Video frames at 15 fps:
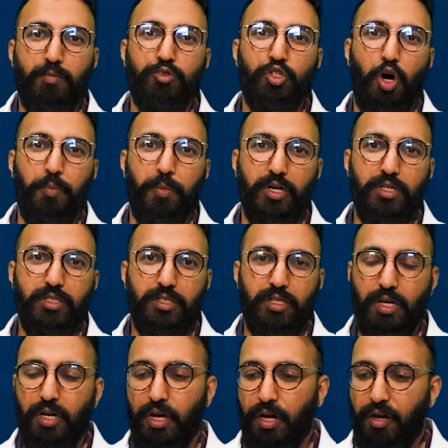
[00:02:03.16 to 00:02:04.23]
absorbers
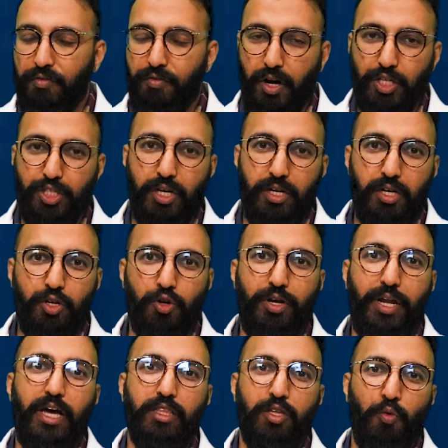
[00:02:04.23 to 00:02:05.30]
function to
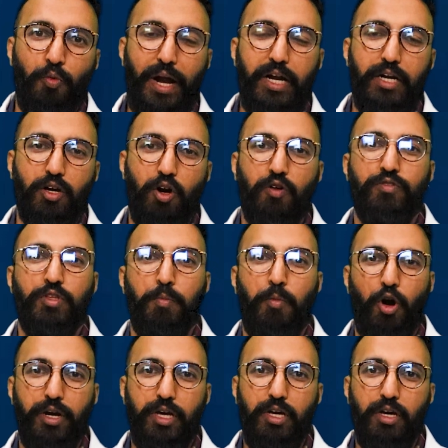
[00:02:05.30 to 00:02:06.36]
take the weight of the
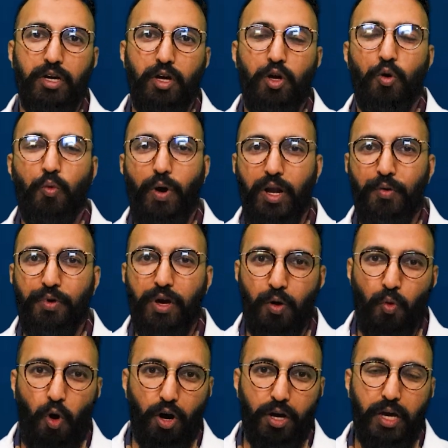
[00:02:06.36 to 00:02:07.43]
body while we are
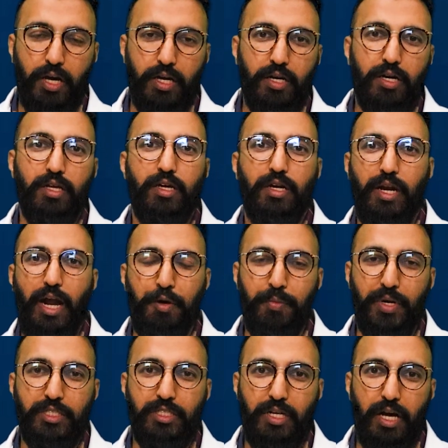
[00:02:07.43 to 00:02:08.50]
walking,
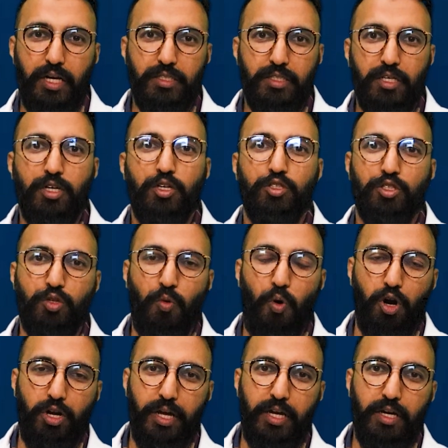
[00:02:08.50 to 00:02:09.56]
climbing stairs,
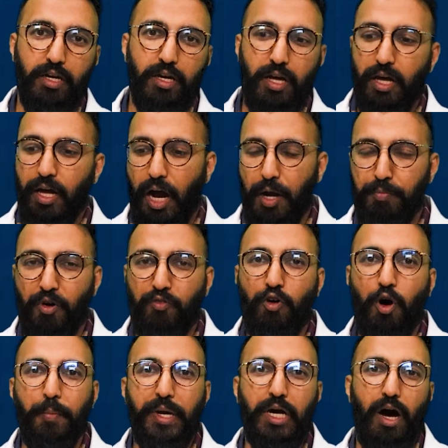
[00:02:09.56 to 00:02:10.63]
squatting, and
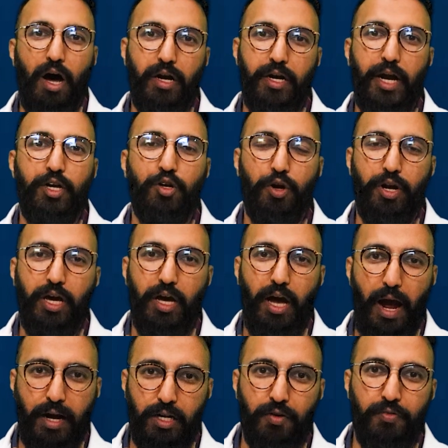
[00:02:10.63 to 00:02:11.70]
performing our day-to-day
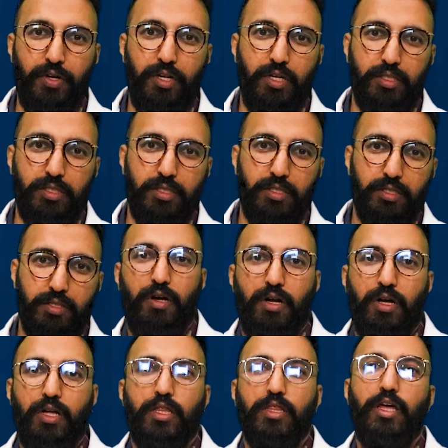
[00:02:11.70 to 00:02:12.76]
activities.
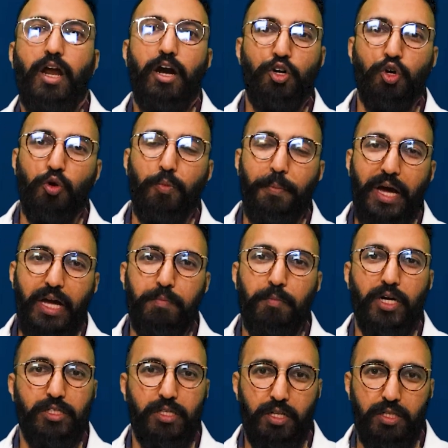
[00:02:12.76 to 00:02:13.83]
There are two main
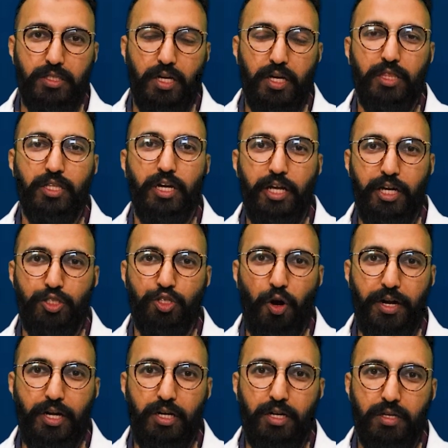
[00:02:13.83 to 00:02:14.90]
muscles in the knee
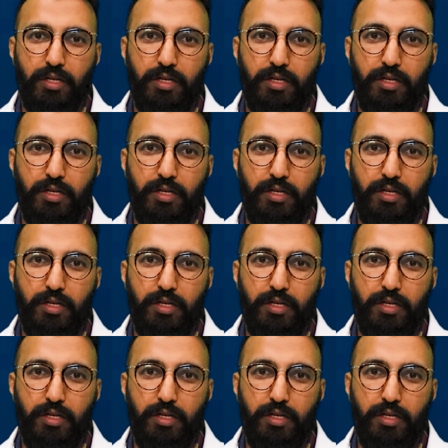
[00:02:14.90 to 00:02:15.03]
joint.